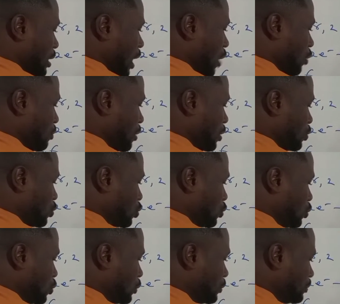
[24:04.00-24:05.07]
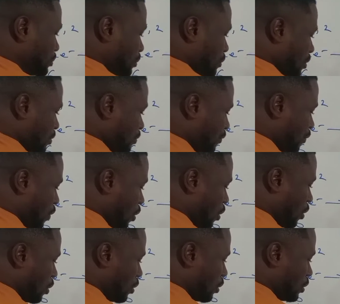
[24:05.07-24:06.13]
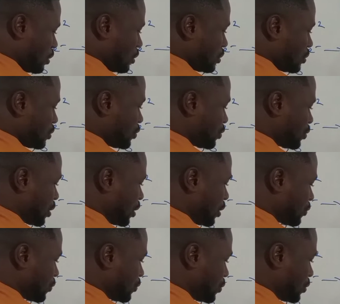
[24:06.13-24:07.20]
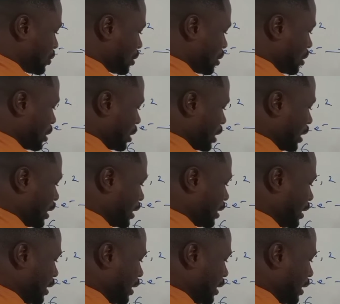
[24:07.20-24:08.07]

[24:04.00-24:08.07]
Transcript: That will be 2, 4, 6, and